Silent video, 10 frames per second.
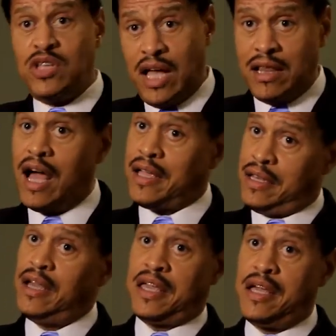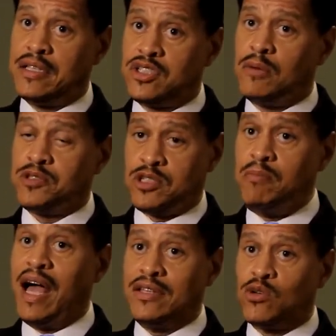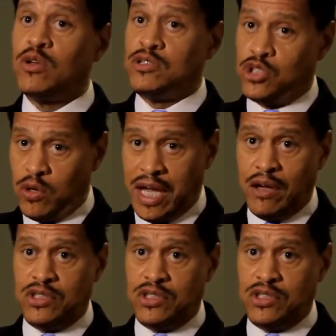start locking their kids up, somebody's gonna jerk our